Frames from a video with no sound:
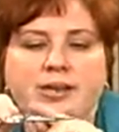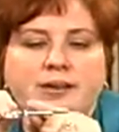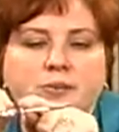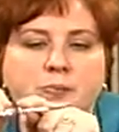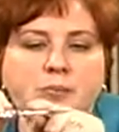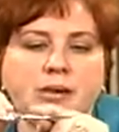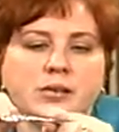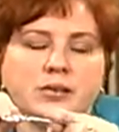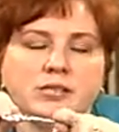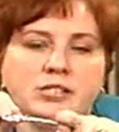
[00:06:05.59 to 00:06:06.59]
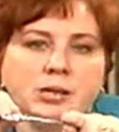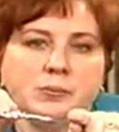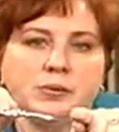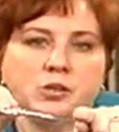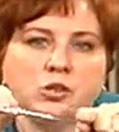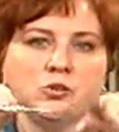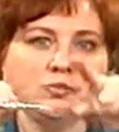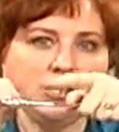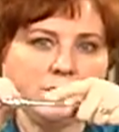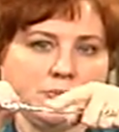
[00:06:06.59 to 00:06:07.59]
They have a bent tip,
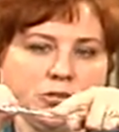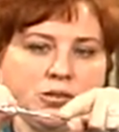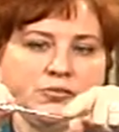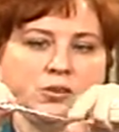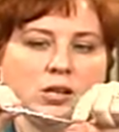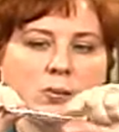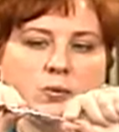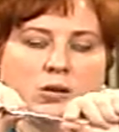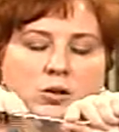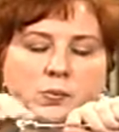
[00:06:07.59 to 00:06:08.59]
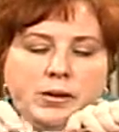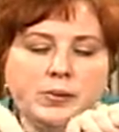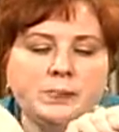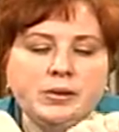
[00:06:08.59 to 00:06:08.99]
curved tip, so they fall up a little bit.